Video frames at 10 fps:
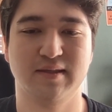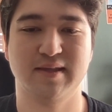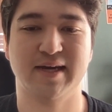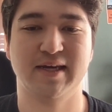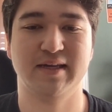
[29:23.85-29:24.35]

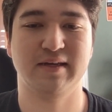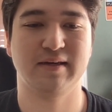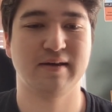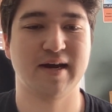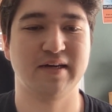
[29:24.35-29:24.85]
that
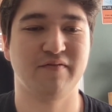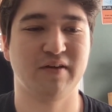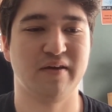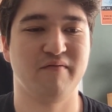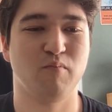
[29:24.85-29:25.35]
can kind of
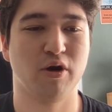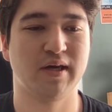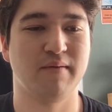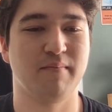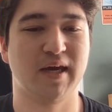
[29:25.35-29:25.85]
give
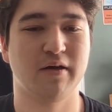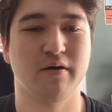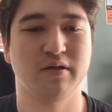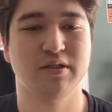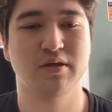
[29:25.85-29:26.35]
market
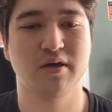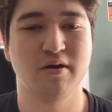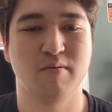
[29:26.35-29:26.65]
makers